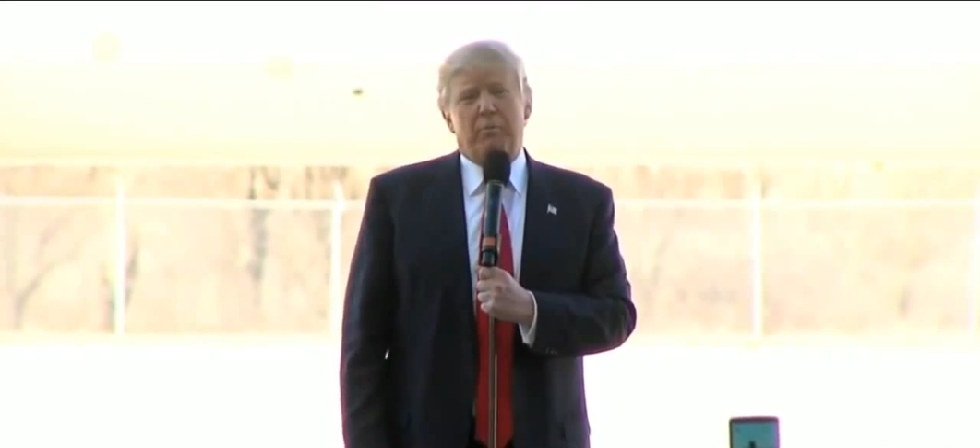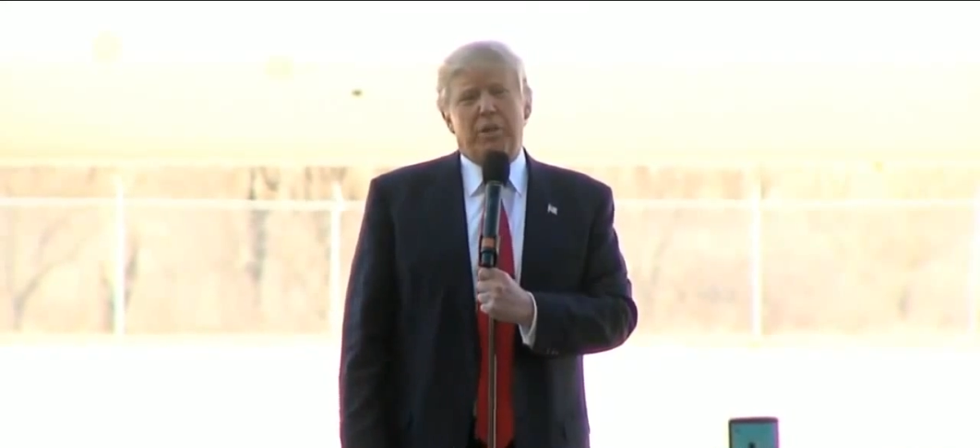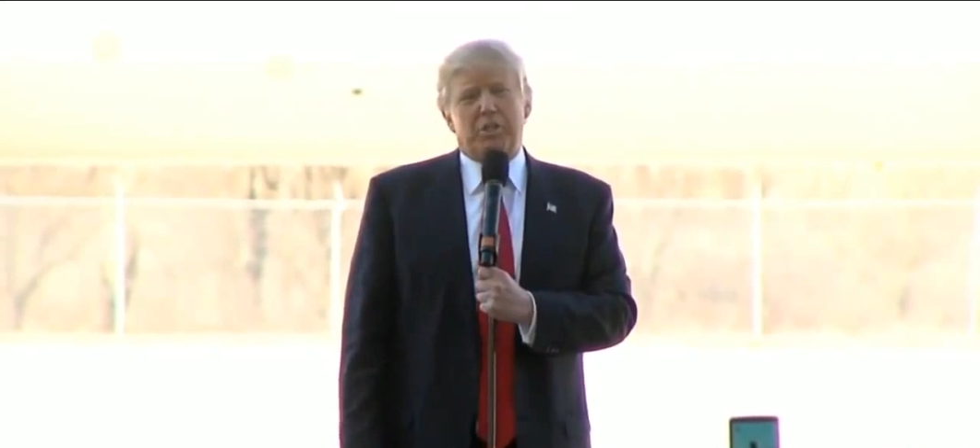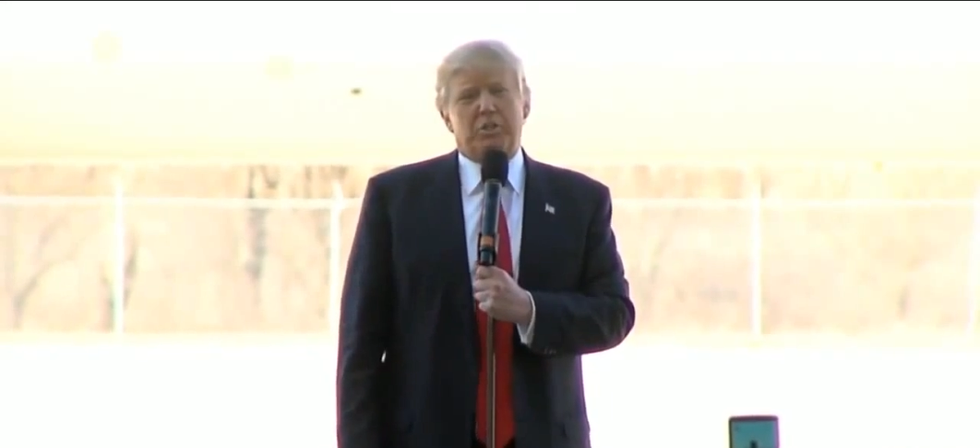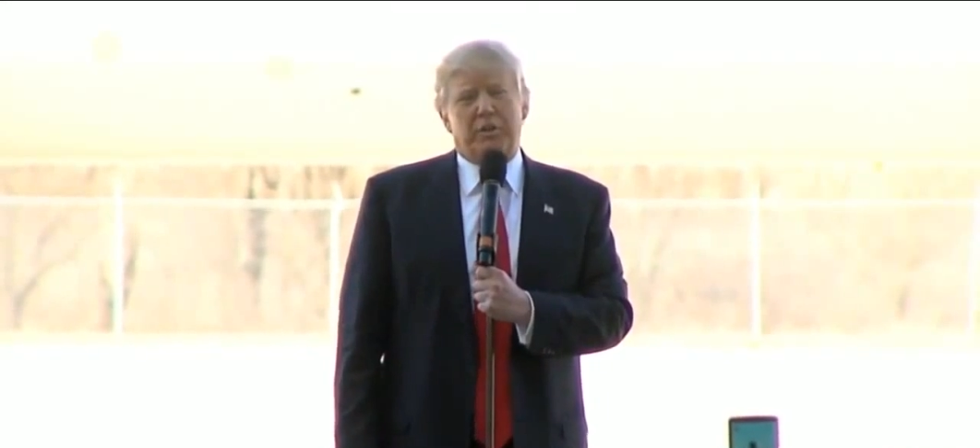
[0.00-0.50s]

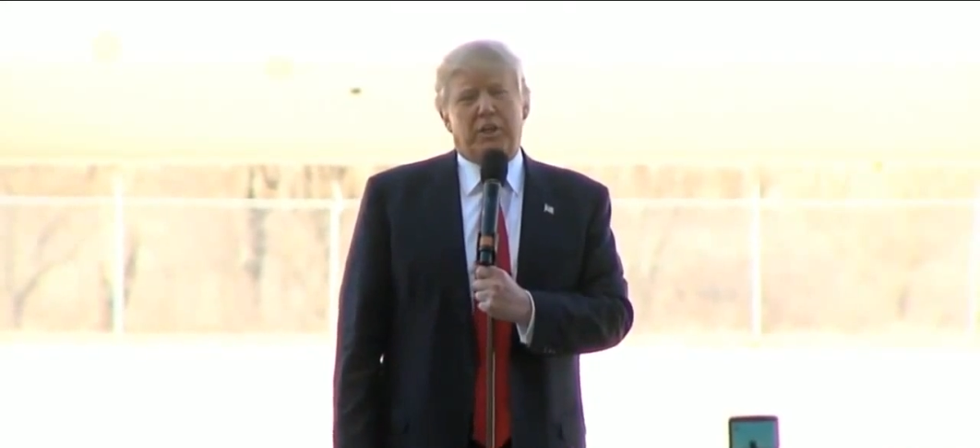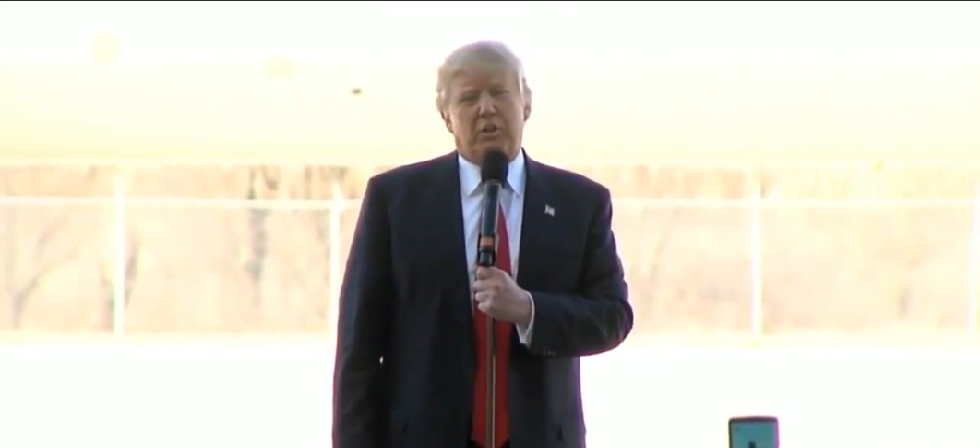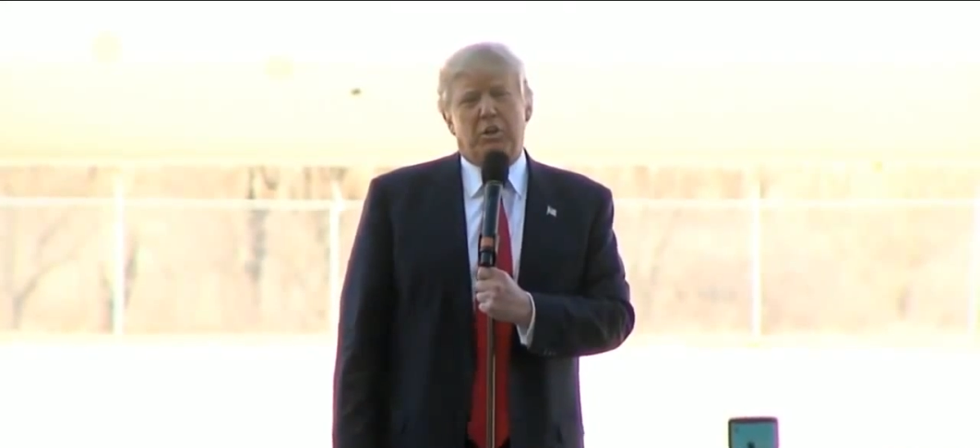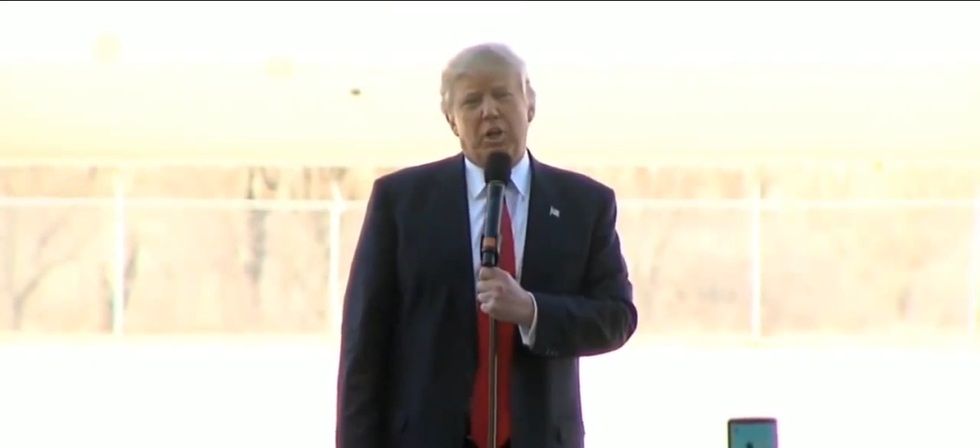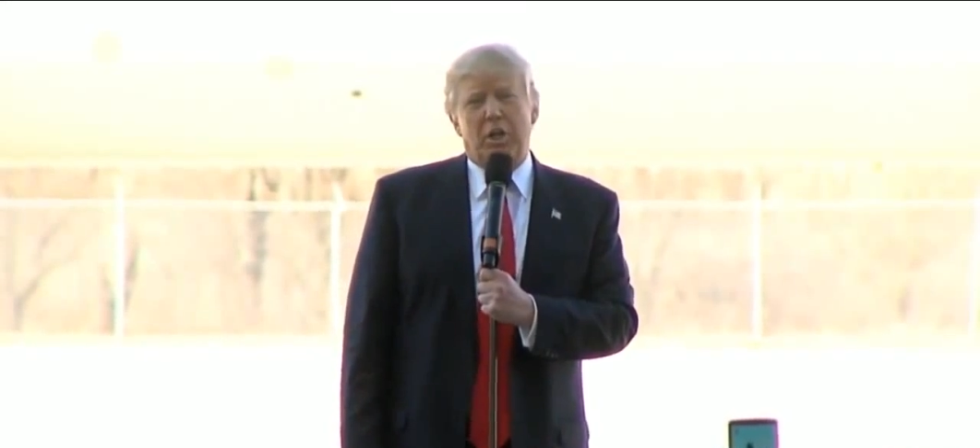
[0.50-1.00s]
his
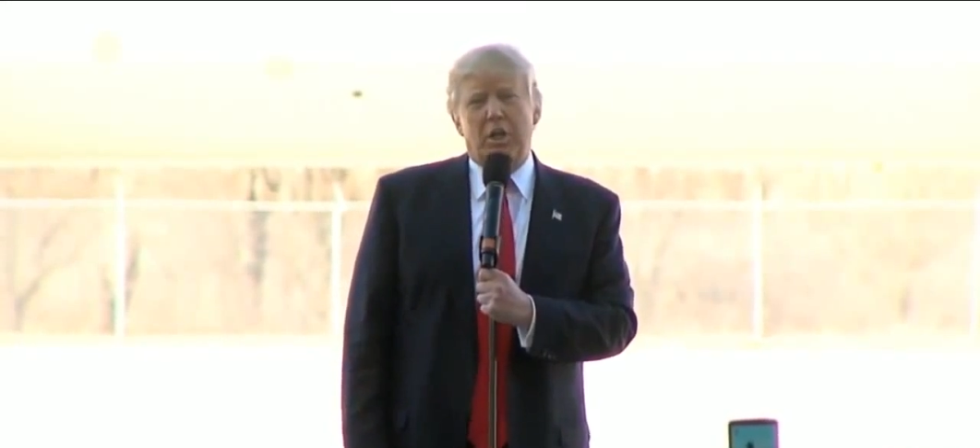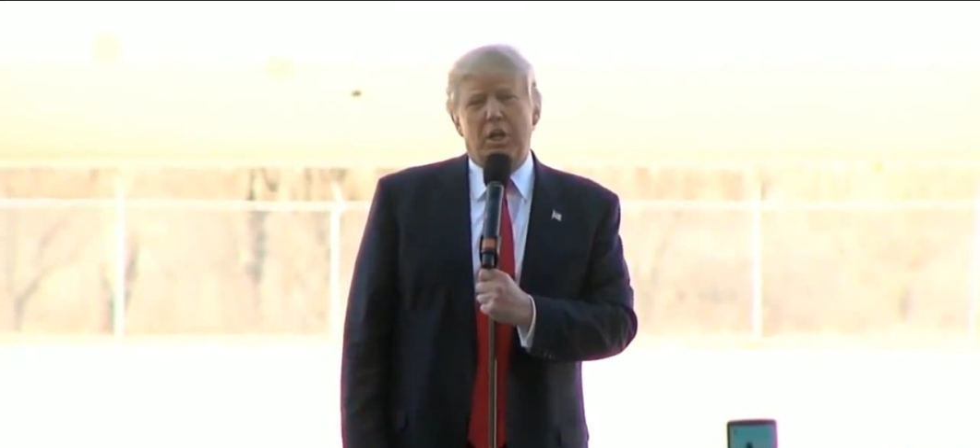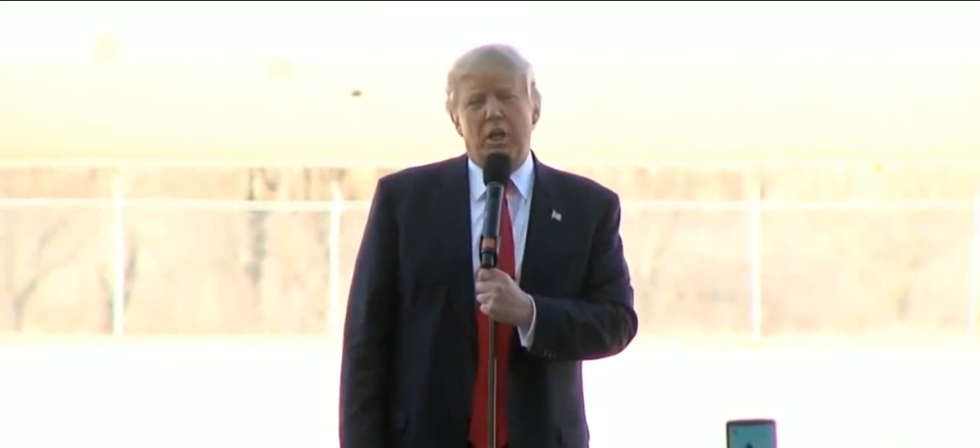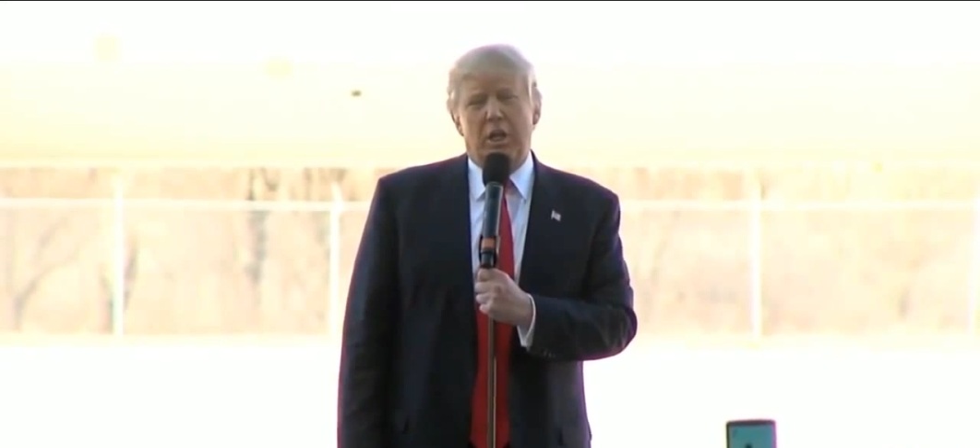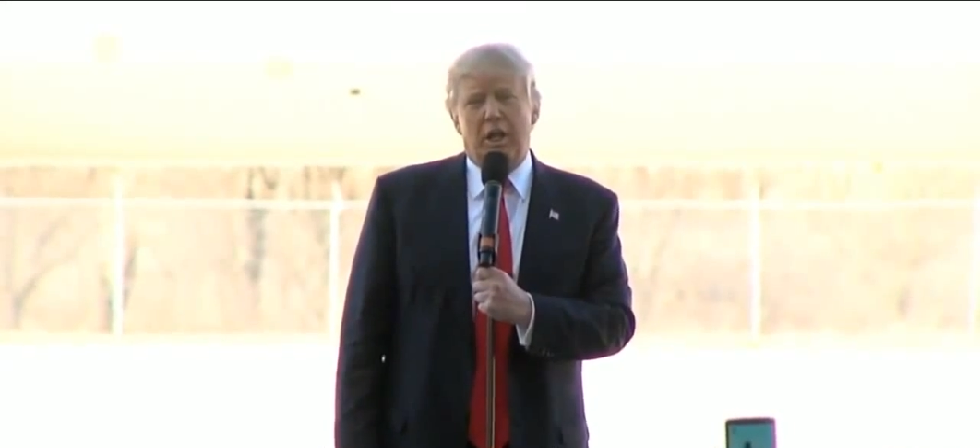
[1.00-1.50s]
victory
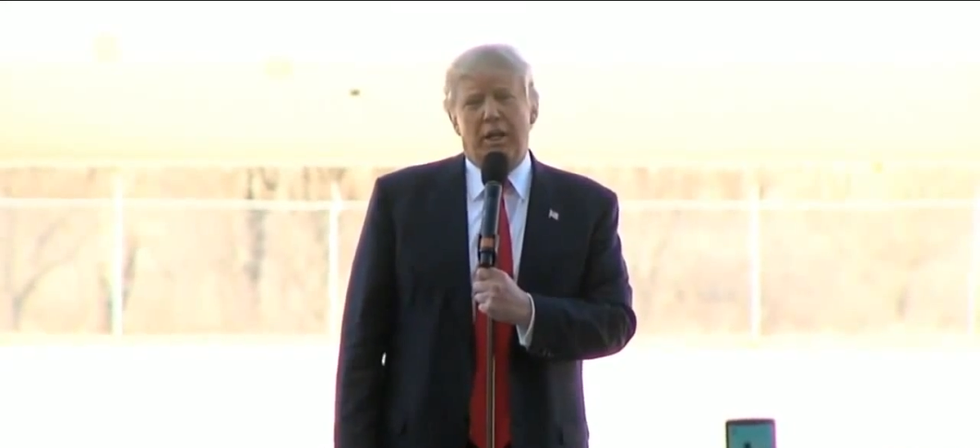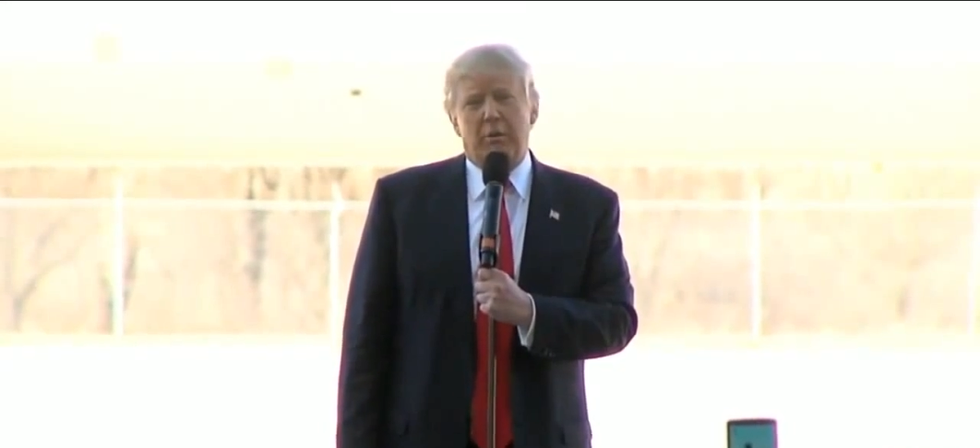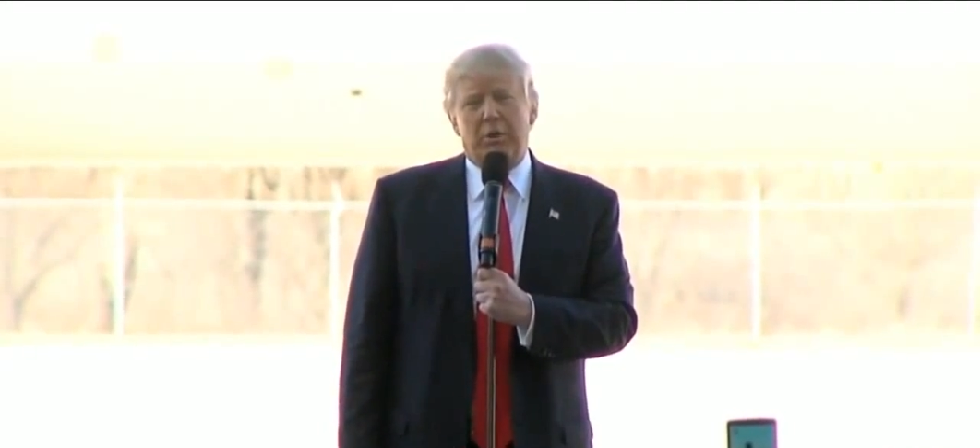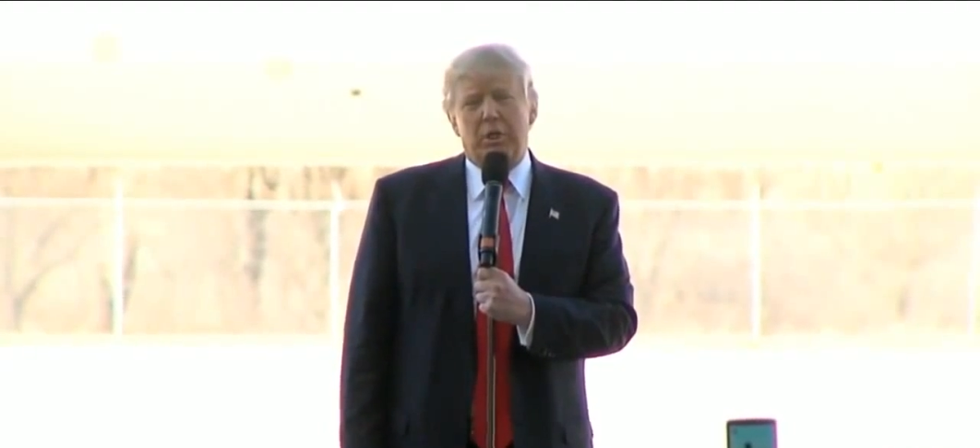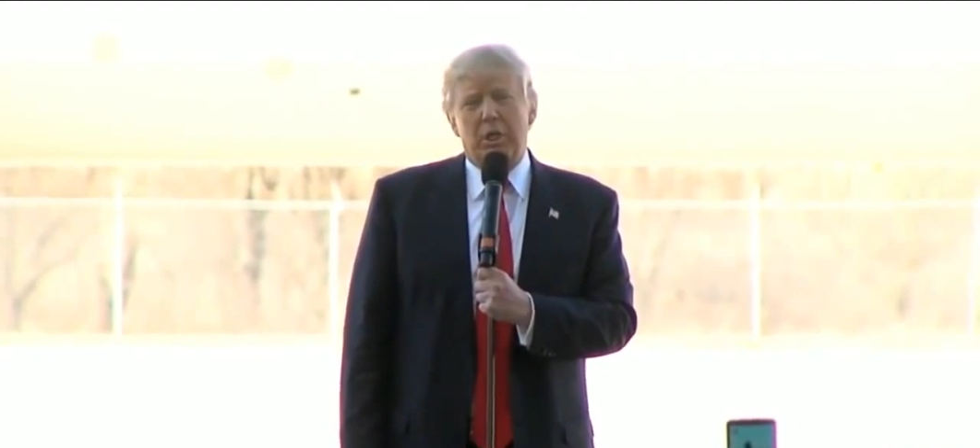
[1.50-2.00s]
in
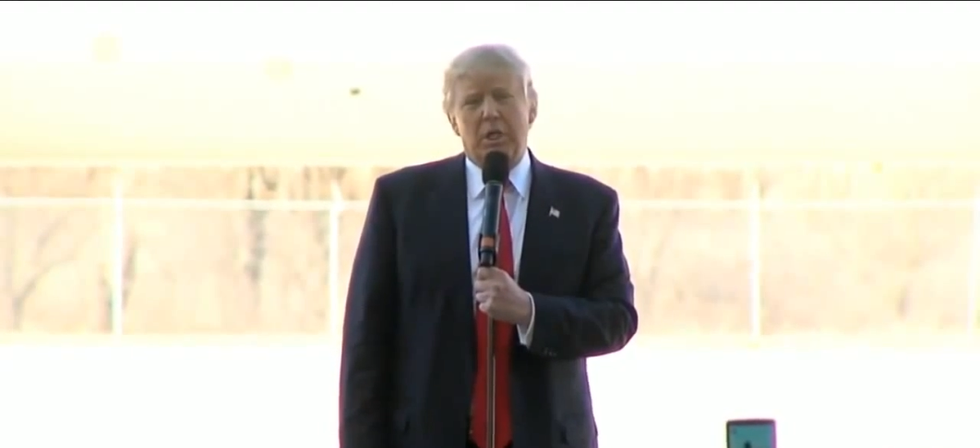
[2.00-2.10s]
Iowa